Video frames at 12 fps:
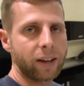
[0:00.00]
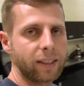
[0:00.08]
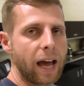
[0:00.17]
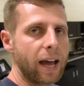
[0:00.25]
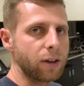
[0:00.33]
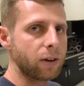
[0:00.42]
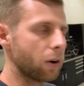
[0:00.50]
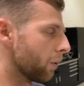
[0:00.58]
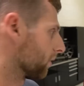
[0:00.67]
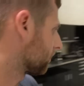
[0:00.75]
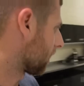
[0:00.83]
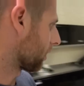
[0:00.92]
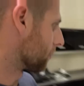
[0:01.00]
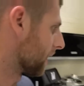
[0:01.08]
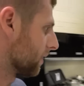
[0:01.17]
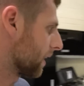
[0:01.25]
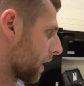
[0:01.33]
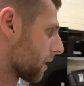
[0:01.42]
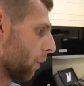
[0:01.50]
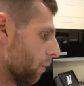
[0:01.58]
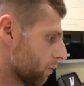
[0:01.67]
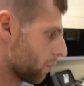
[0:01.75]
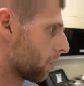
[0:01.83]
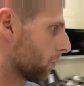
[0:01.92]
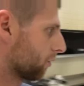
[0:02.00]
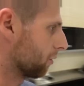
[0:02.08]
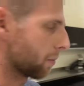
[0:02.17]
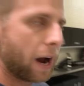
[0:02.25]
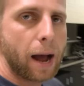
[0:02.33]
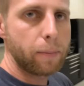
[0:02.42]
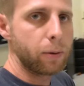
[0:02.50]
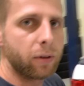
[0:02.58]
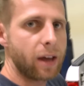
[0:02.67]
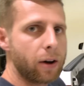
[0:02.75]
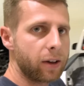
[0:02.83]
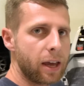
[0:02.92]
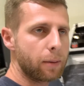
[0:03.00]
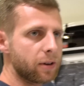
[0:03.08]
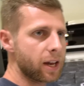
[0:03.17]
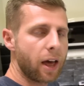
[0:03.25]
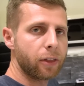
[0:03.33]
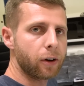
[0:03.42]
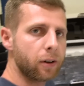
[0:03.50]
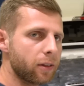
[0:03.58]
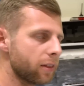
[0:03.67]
like that, you can always tuck them in there. Overall, we're super happy with how it came together.